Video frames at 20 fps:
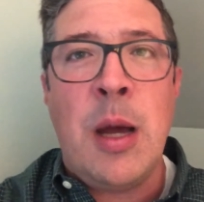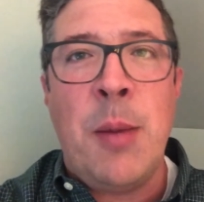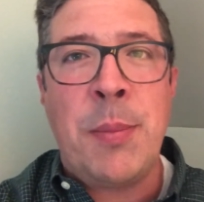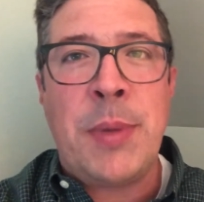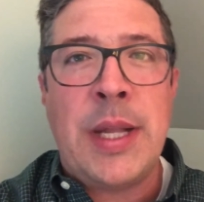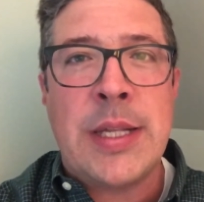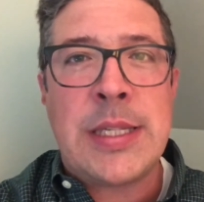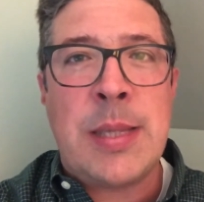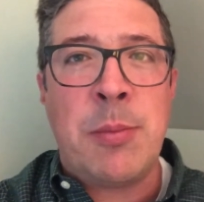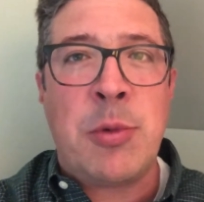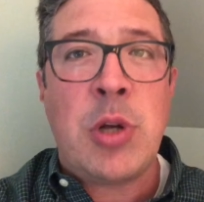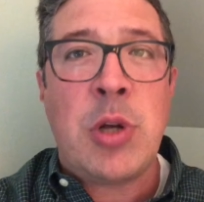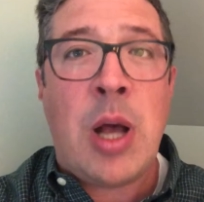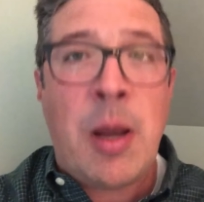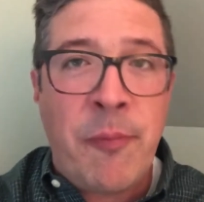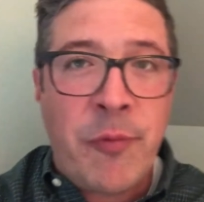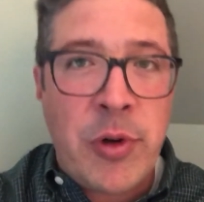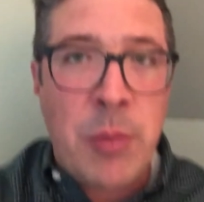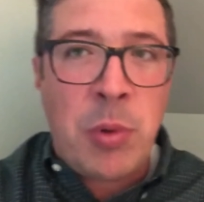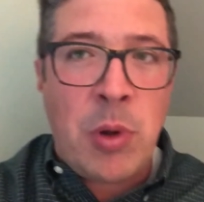gets them
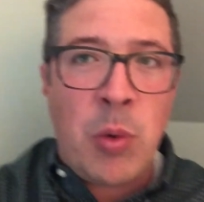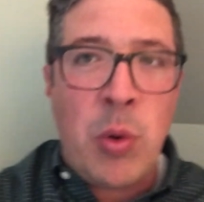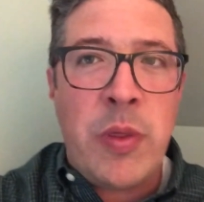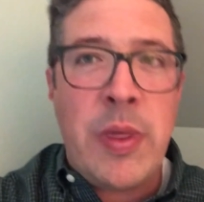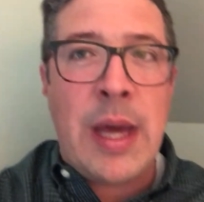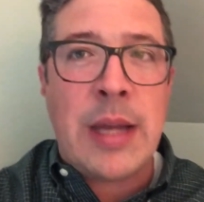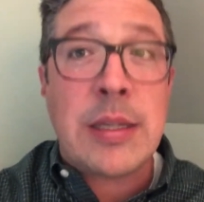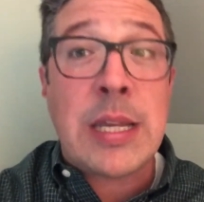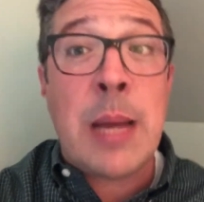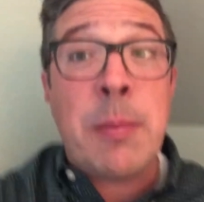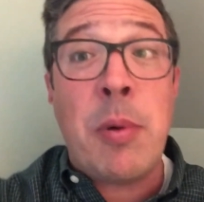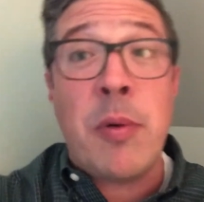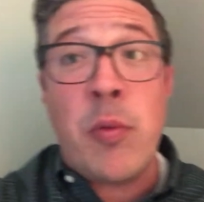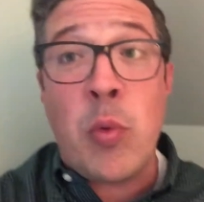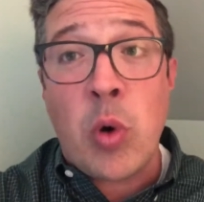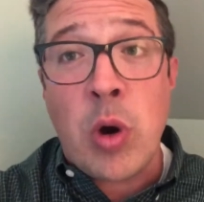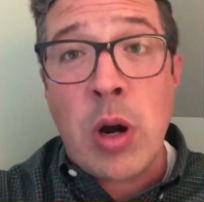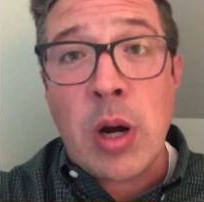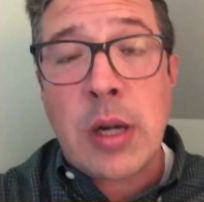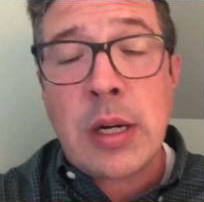comfortable with that type of
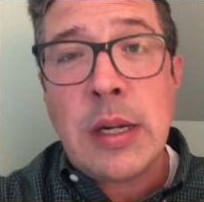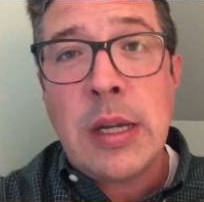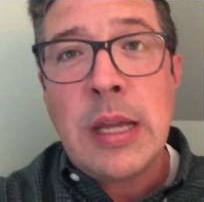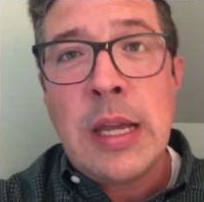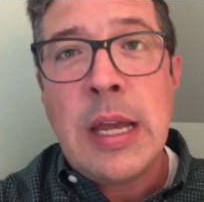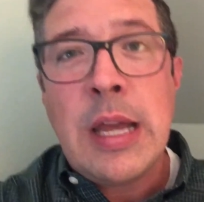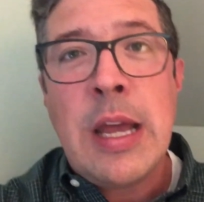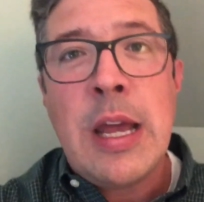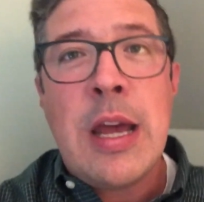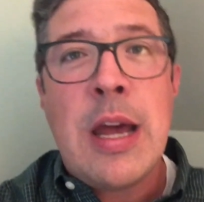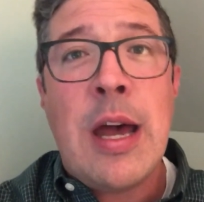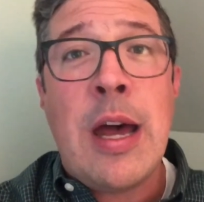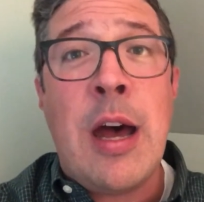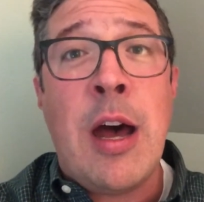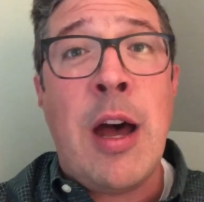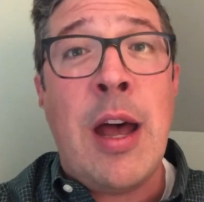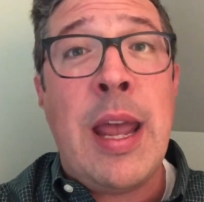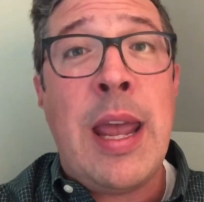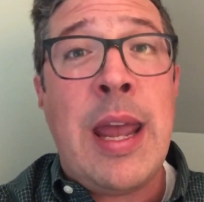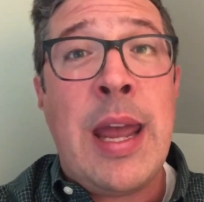work,
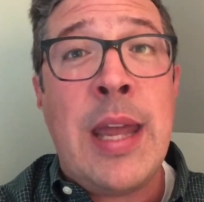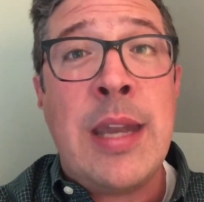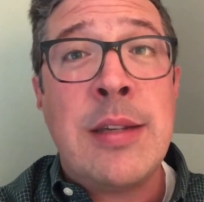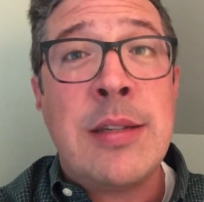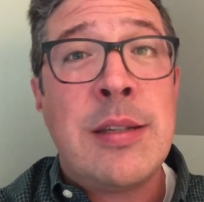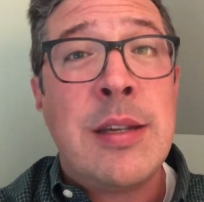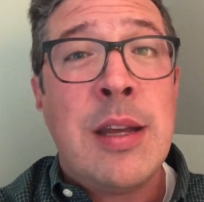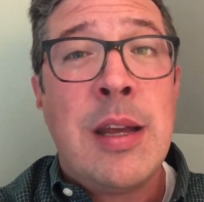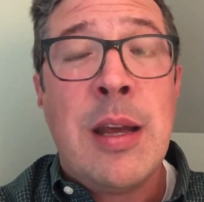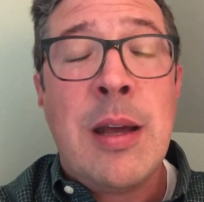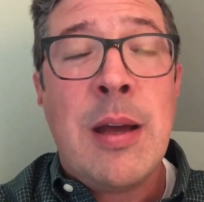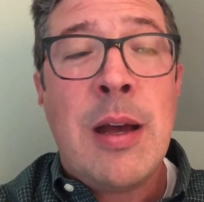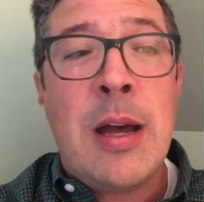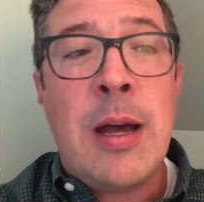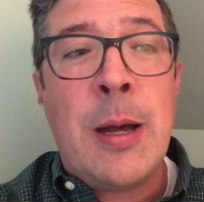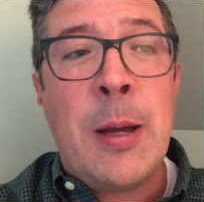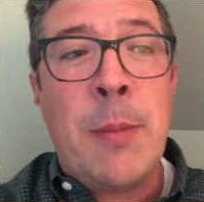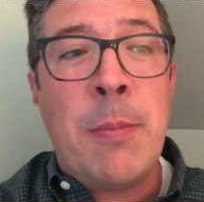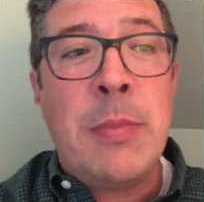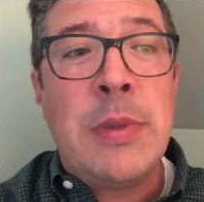and
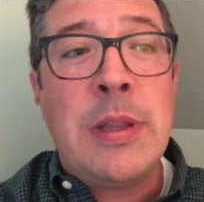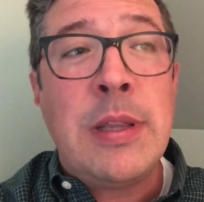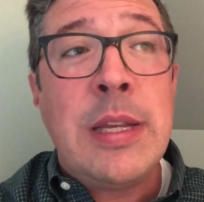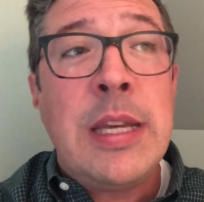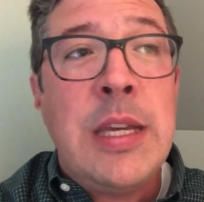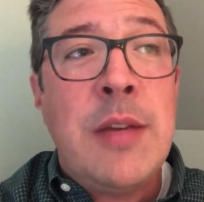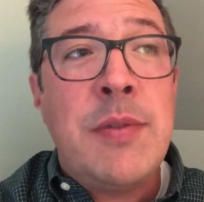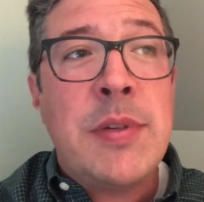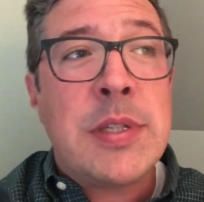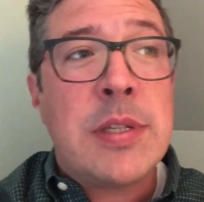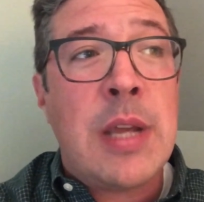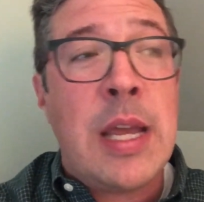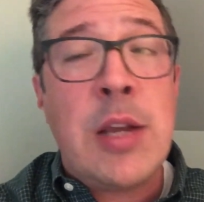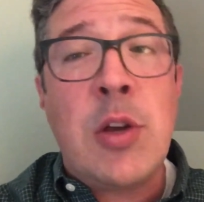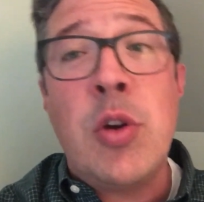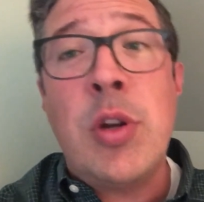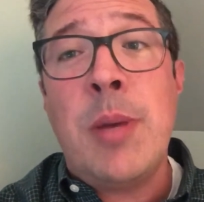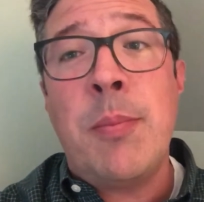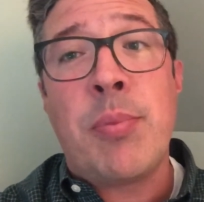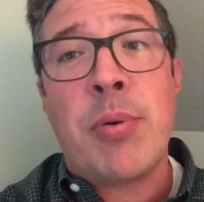leaves a
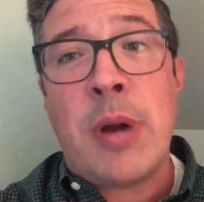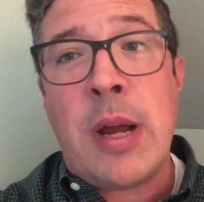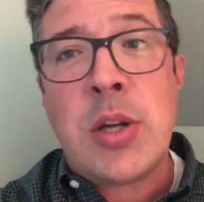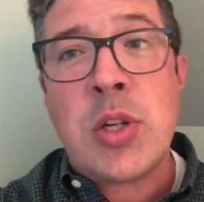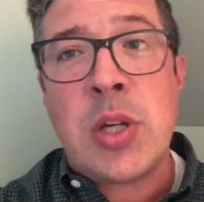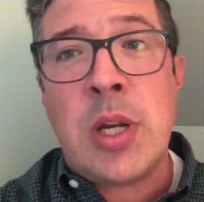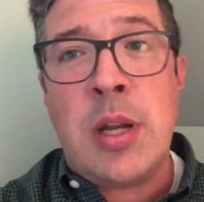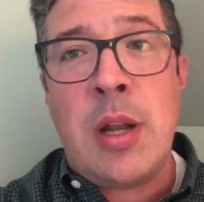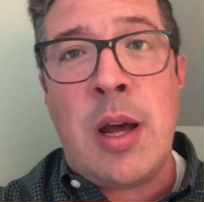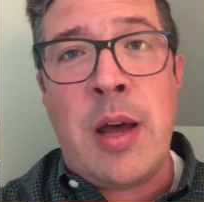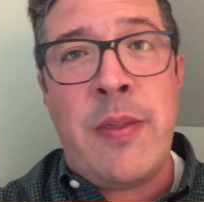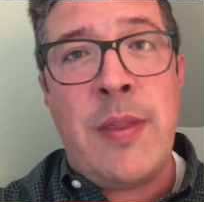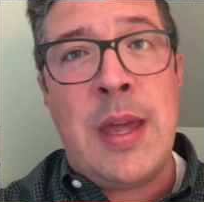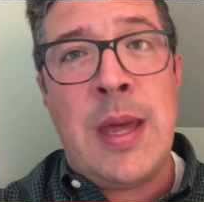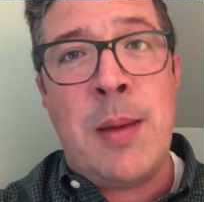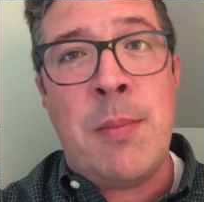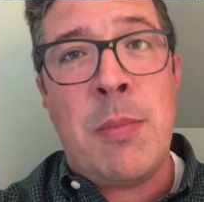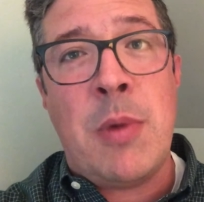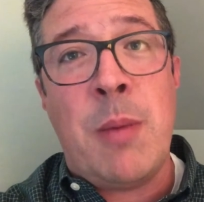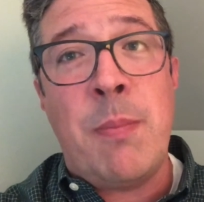good impression on
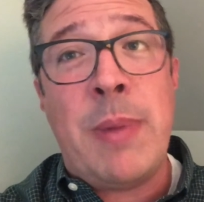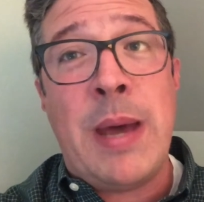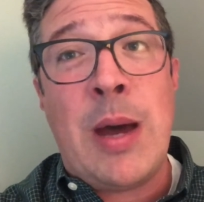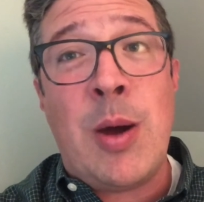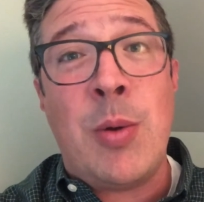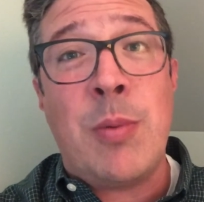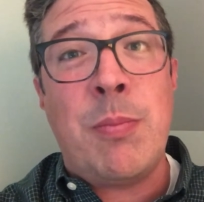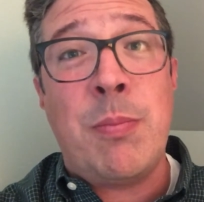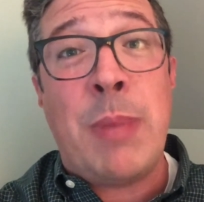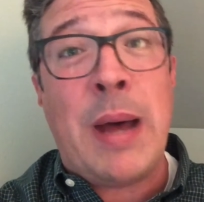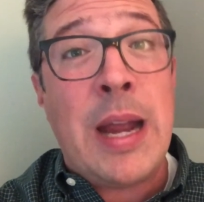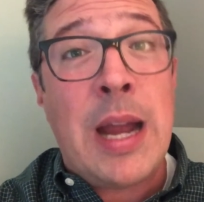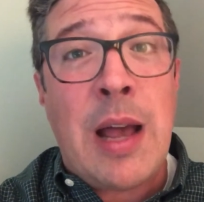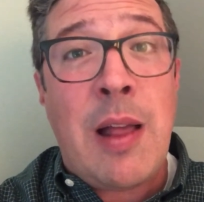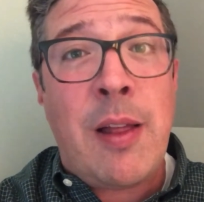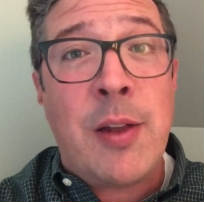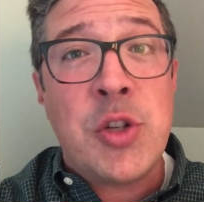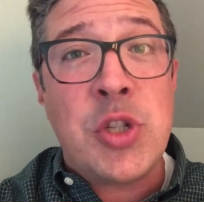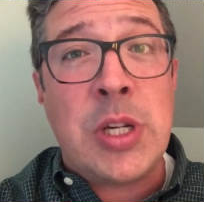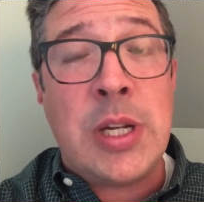them about
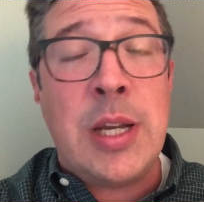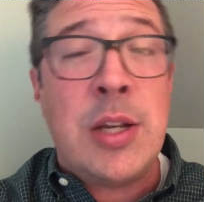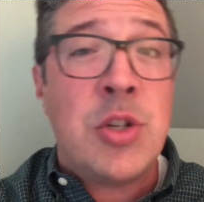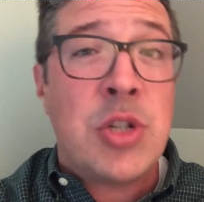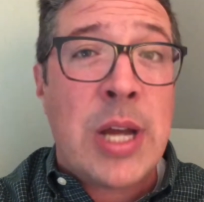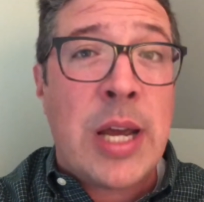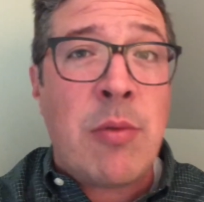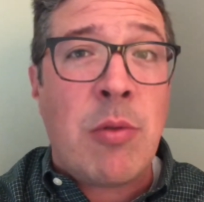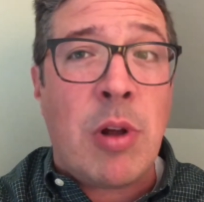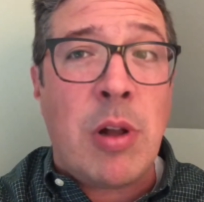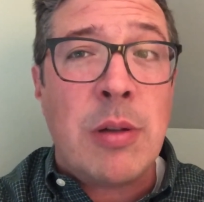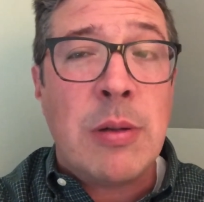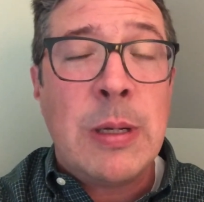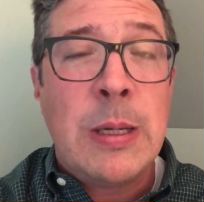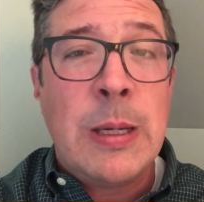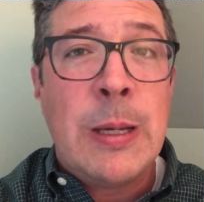biology in general.